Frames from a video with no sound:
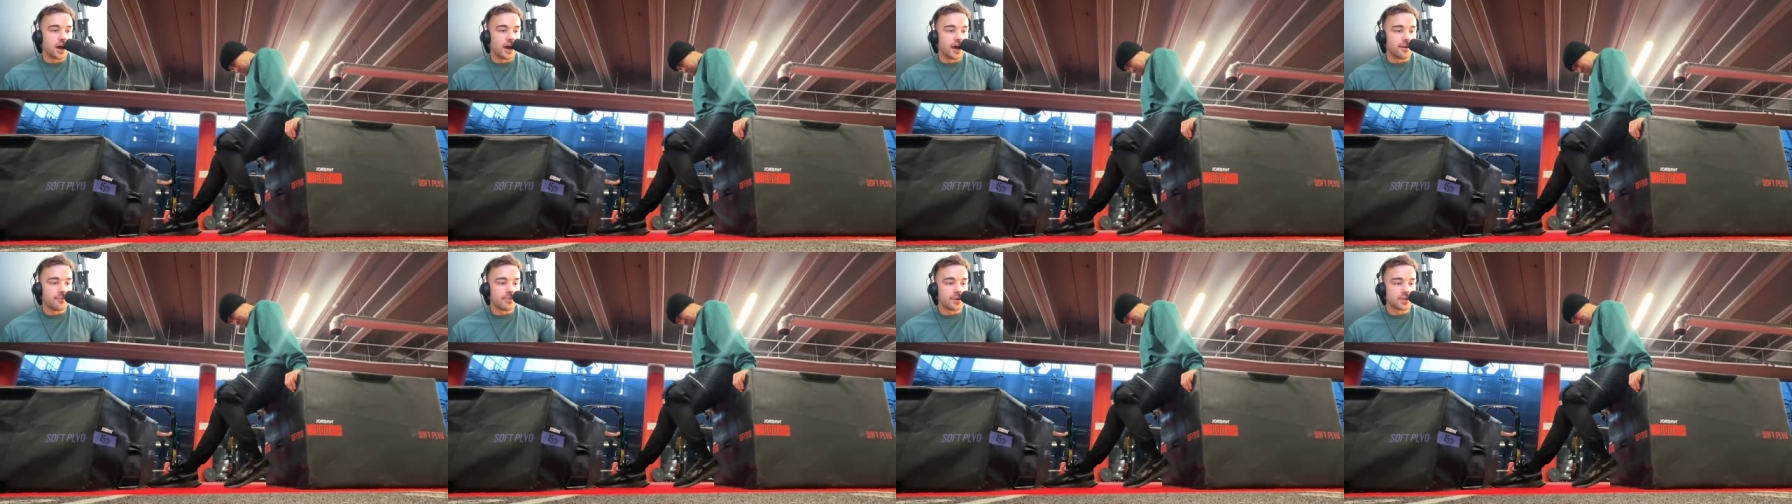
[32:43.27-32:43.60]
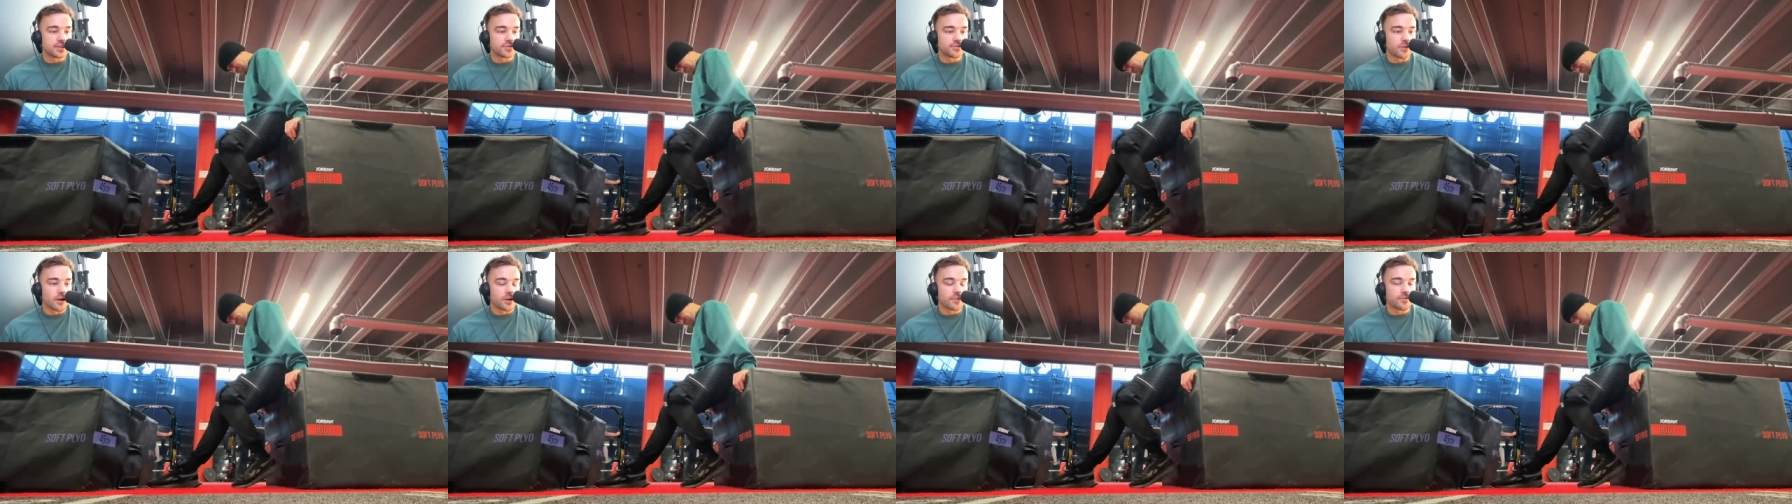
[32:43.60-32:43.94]
Um,
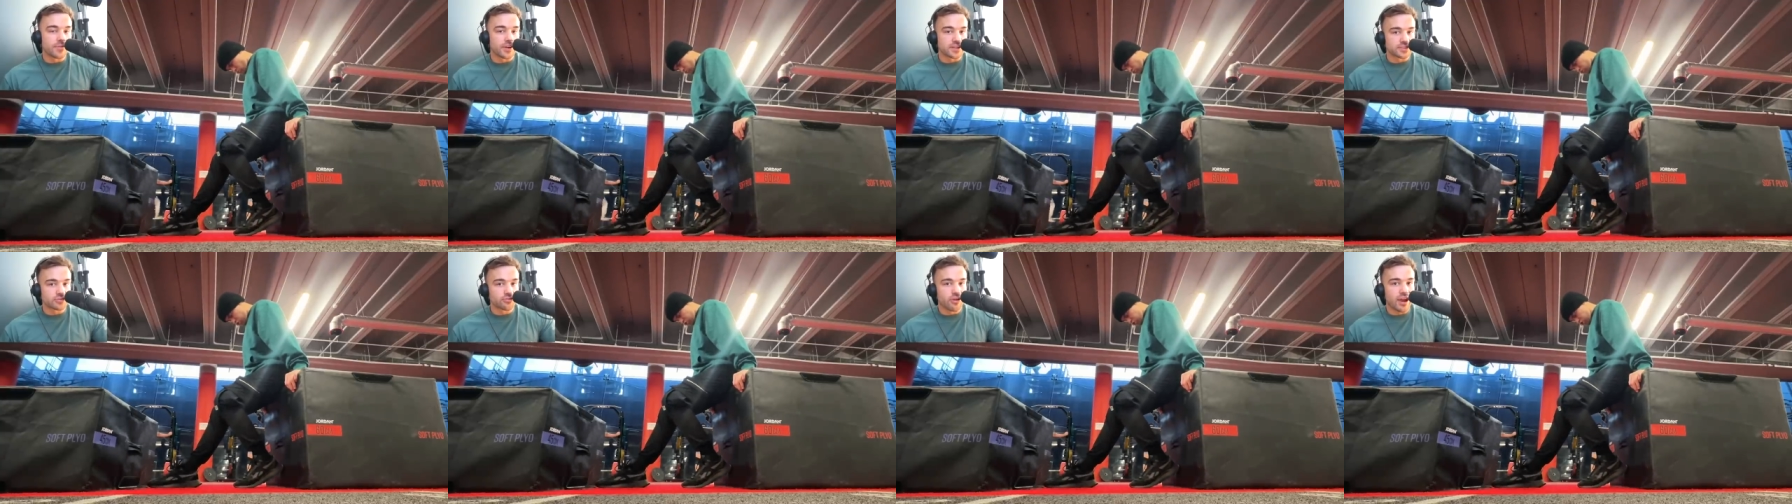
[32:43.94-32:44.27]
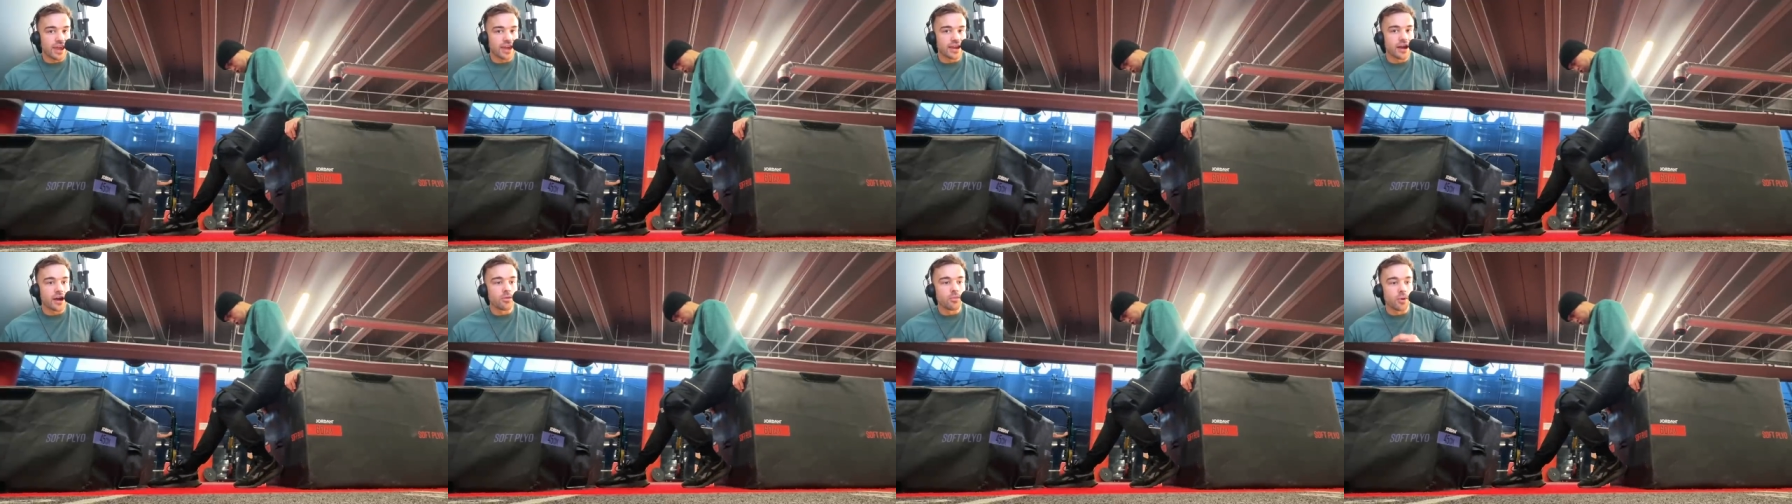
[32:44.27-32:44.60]
it's very
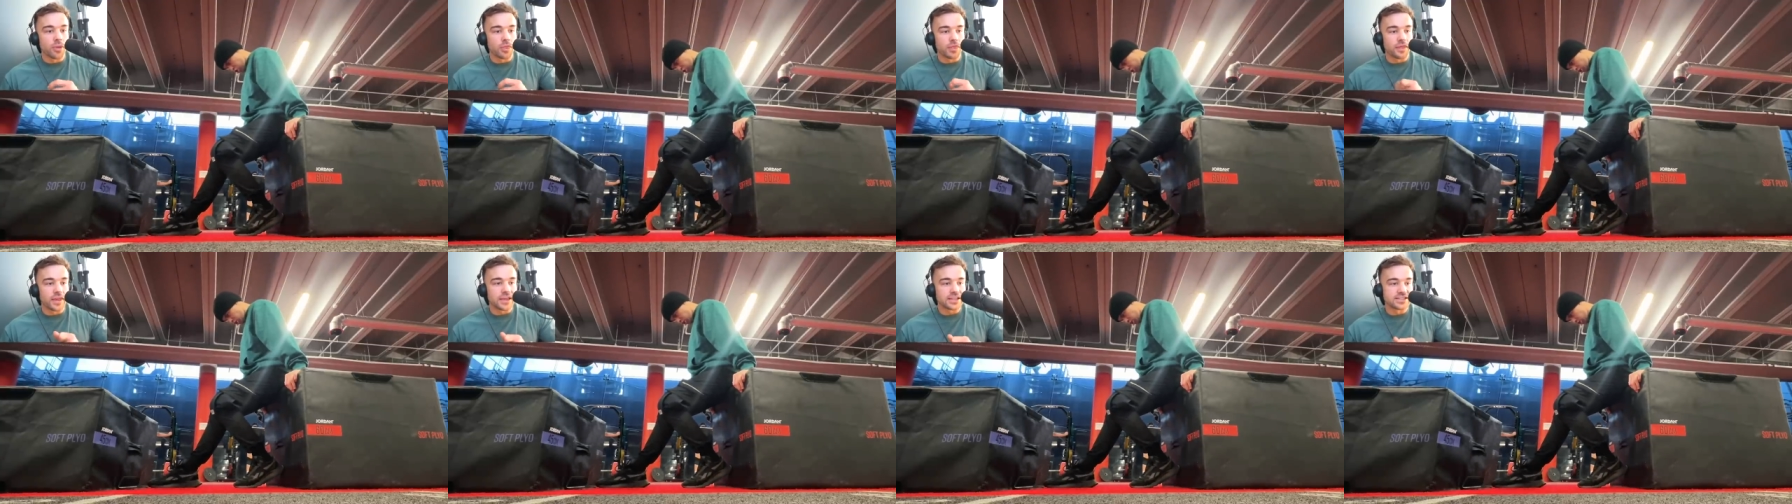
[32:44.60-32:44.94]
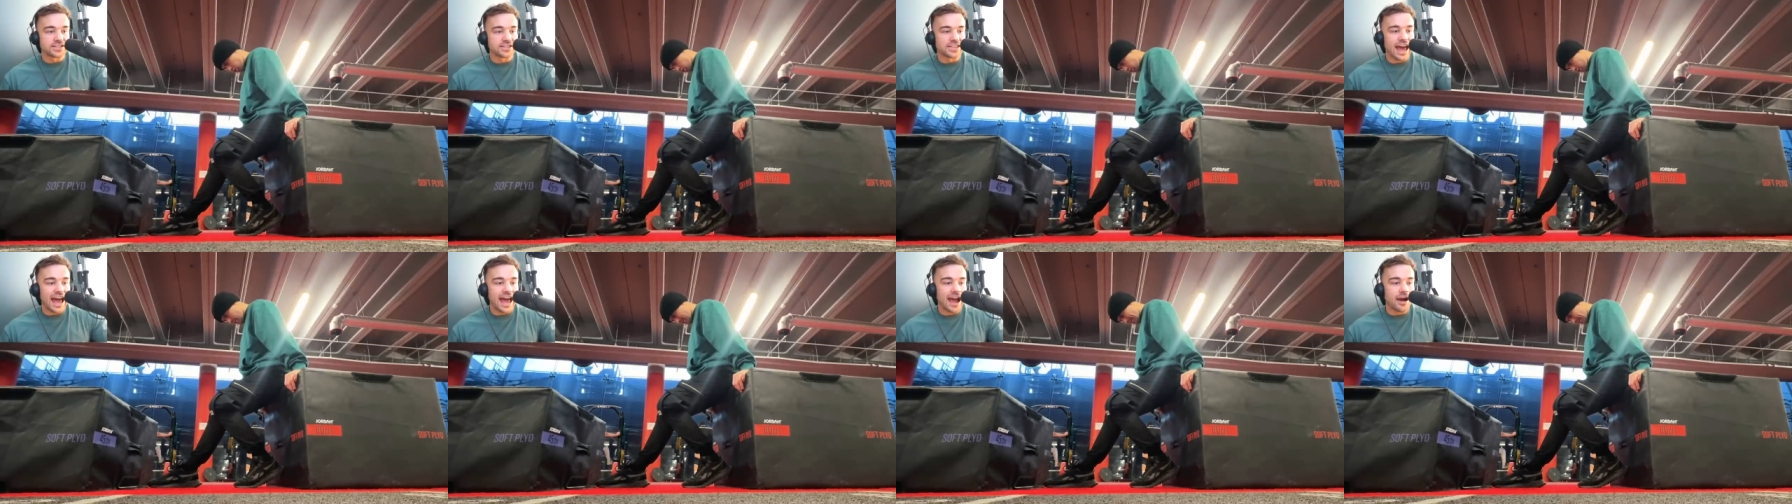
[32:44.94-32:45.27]
frustrating. I want
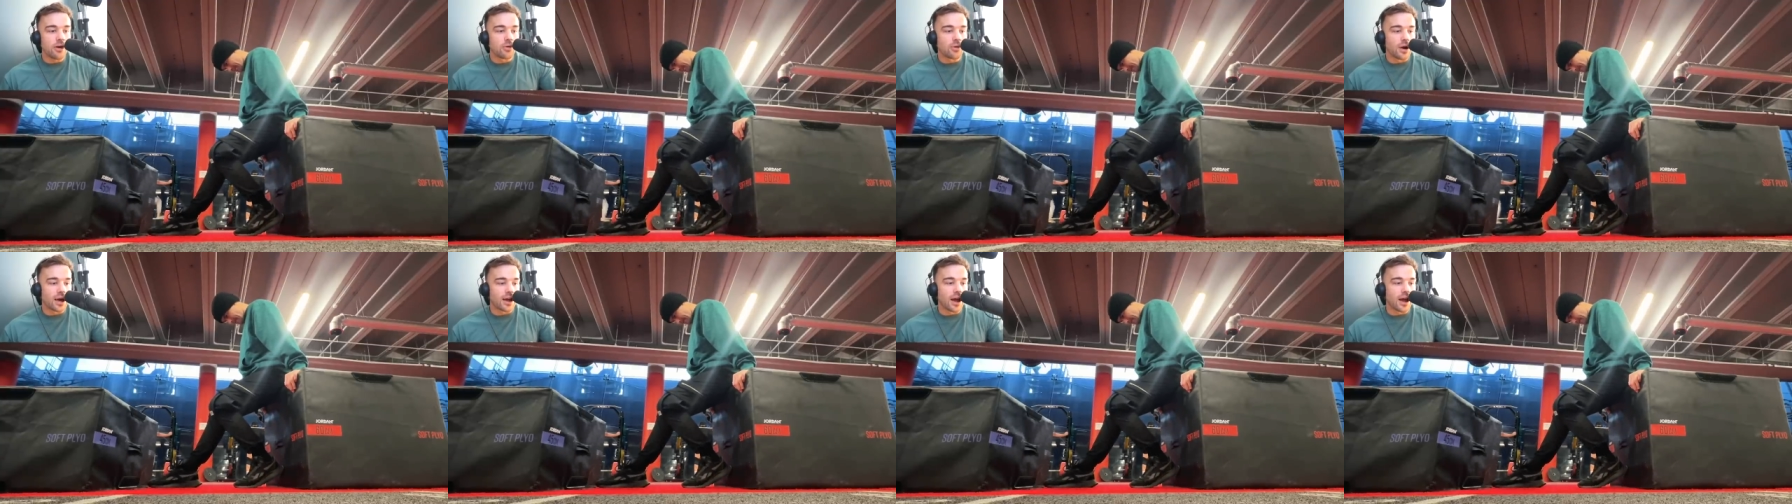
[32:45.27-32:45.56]
things now.